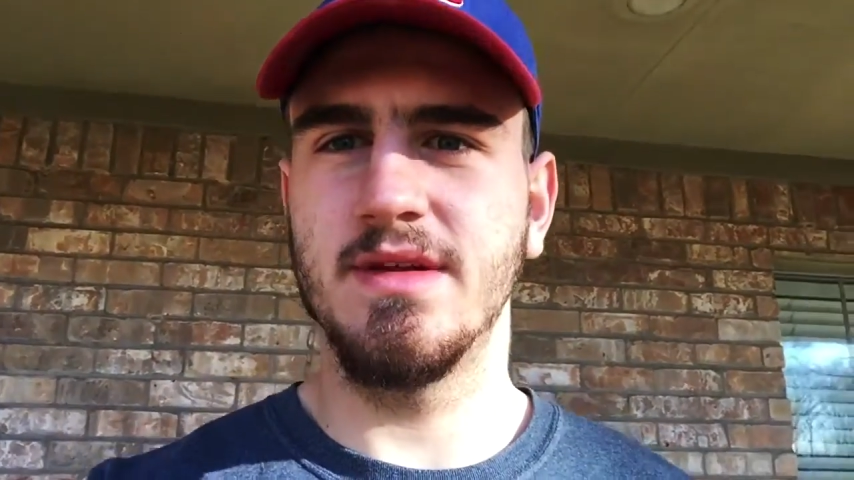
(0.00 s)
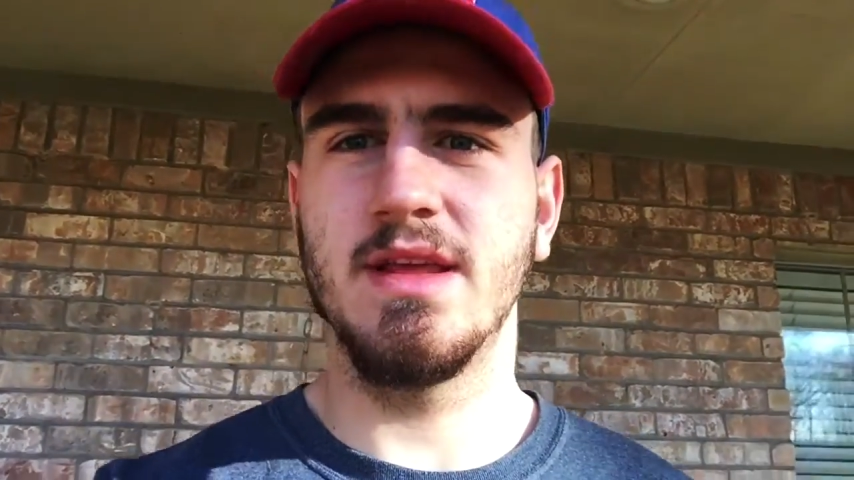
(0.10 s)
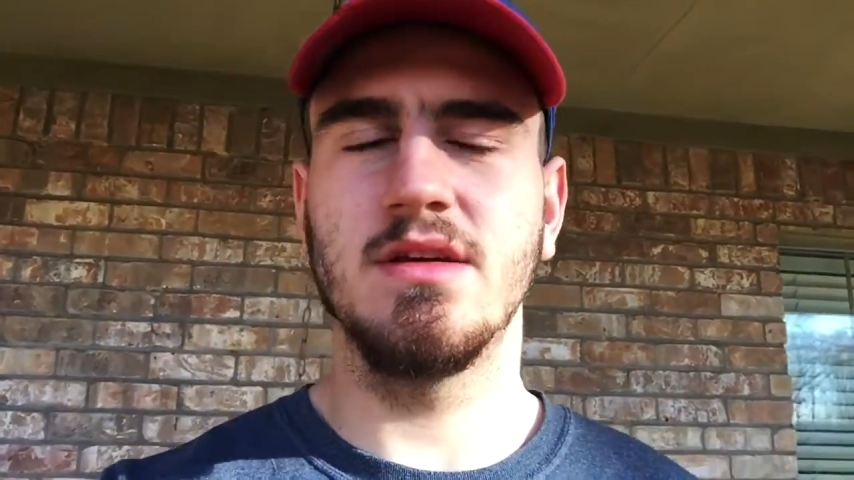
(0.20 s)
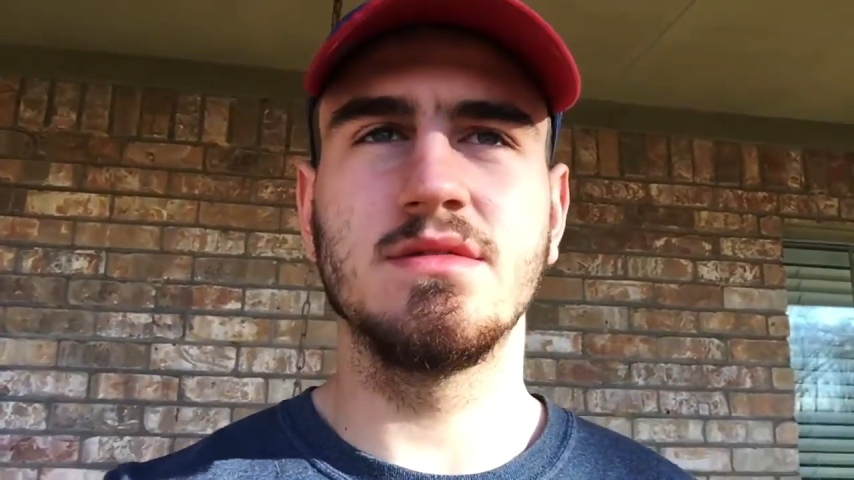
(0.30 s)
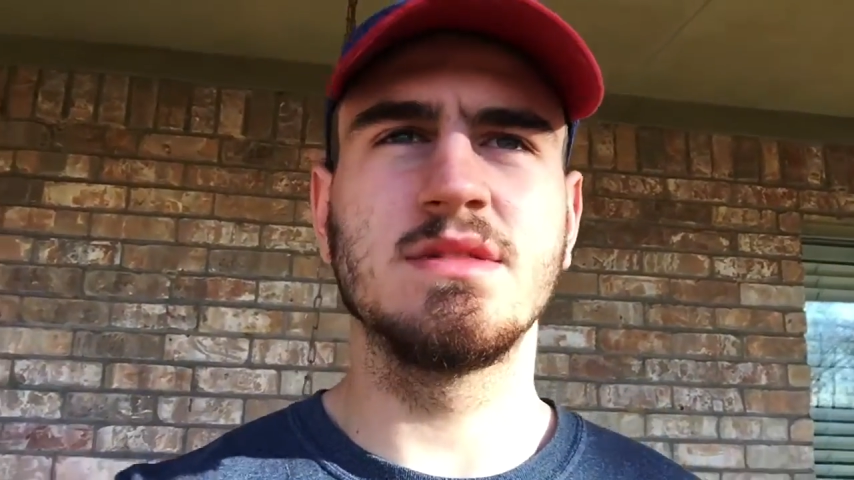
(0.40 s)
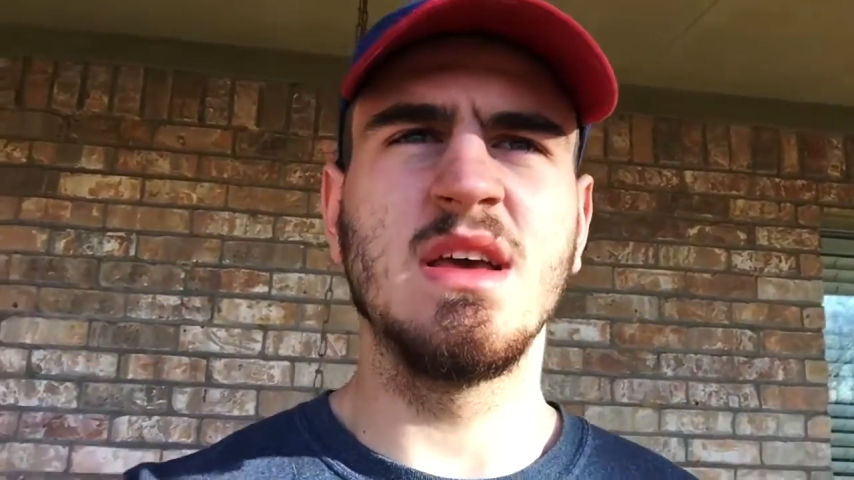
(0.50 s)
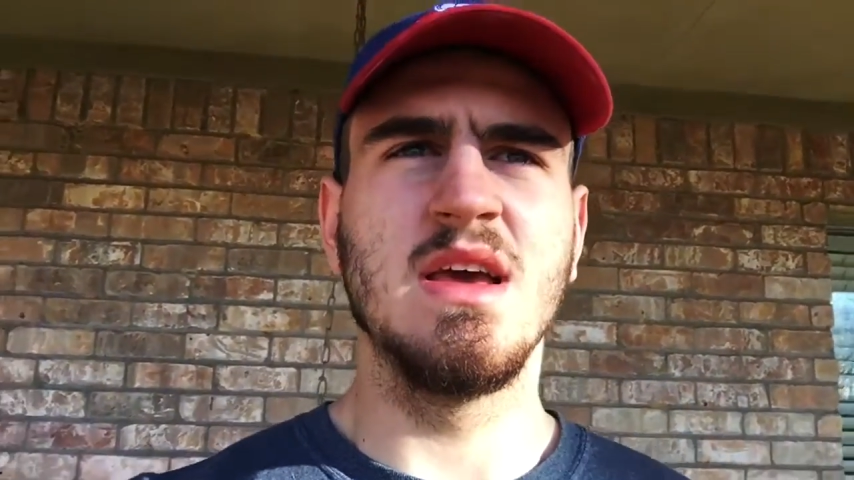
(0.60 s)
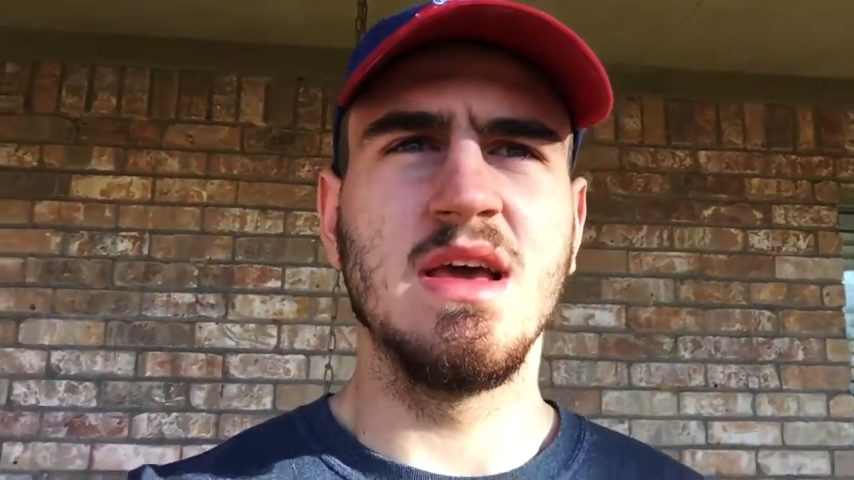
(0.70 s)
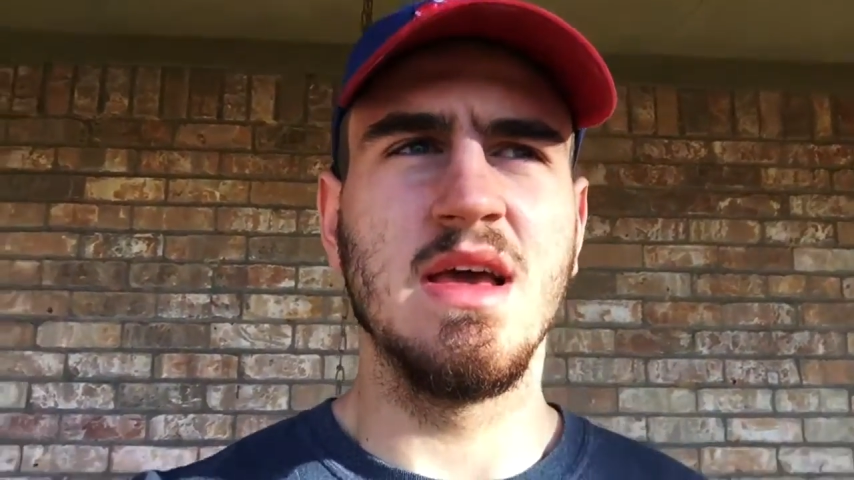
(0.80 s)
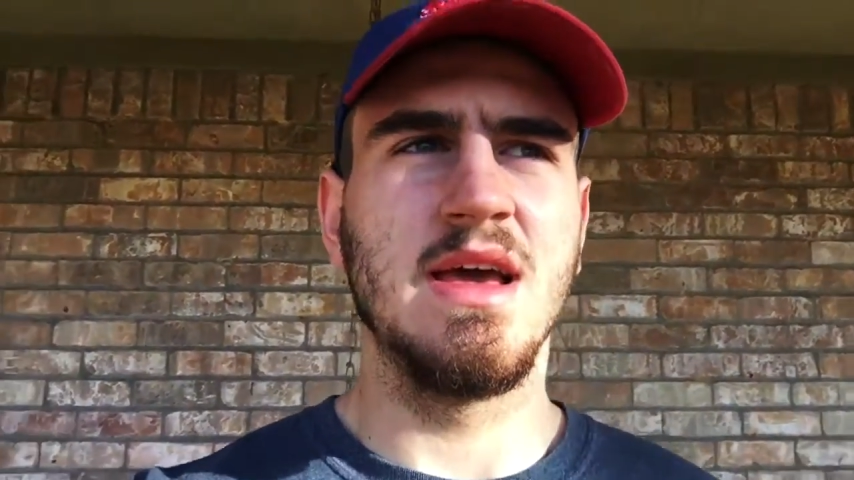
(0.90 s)
videos,
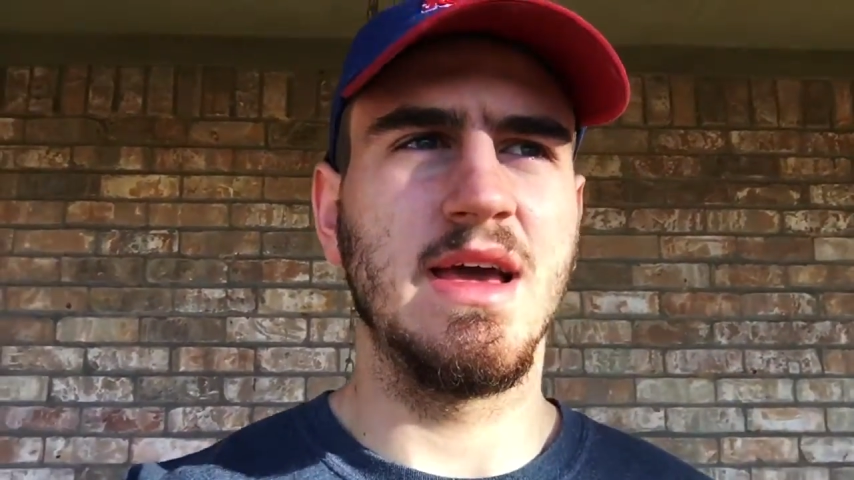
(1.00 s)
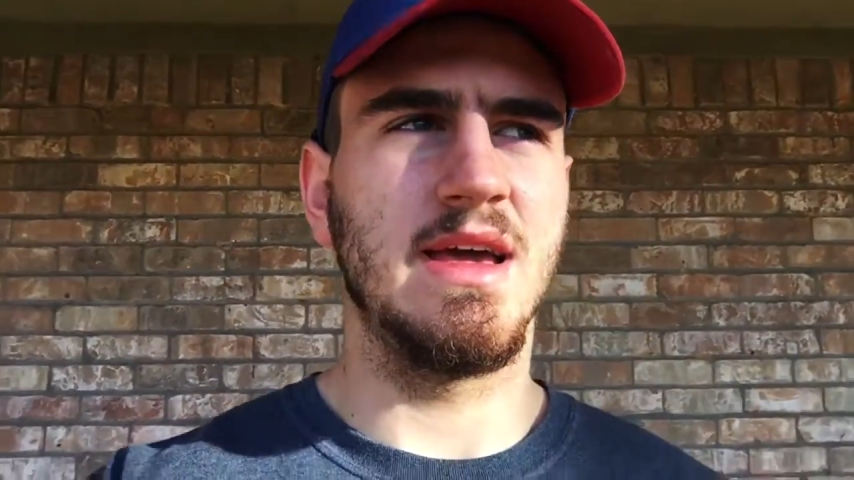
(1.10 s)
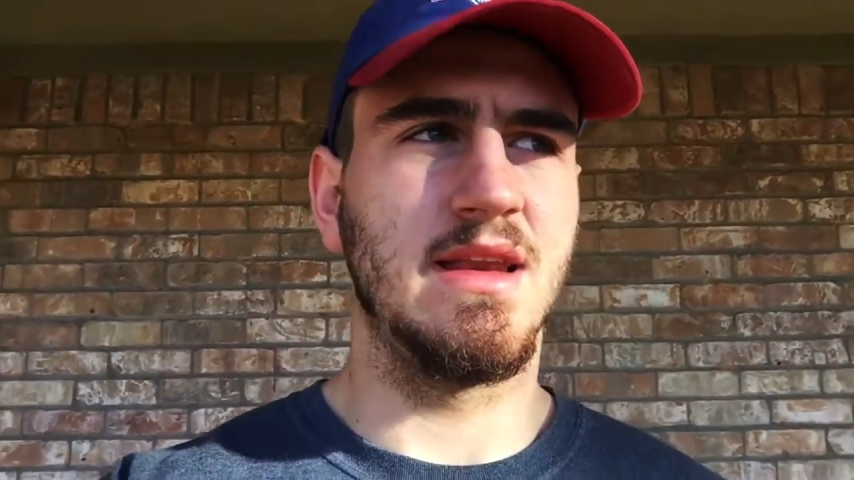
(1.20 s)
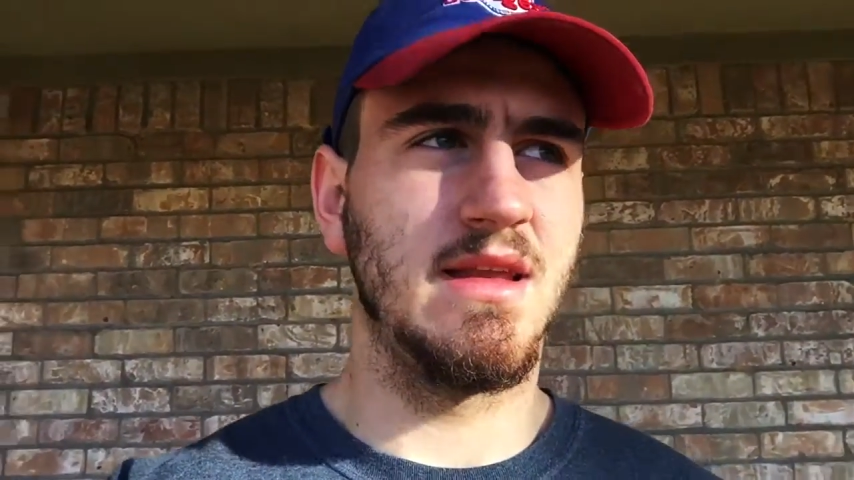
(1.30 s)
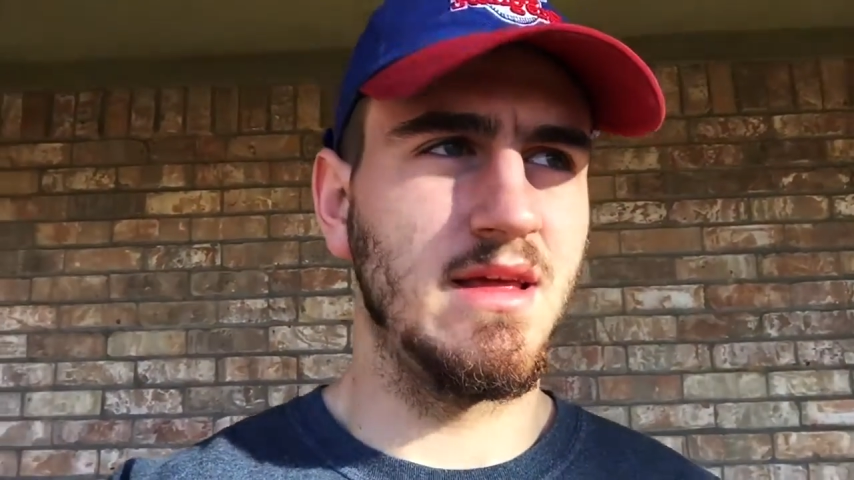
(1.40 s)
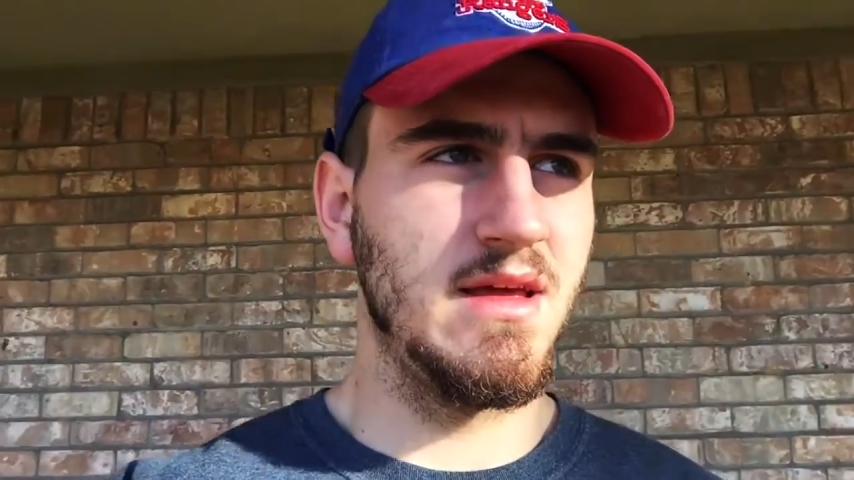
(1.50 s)
and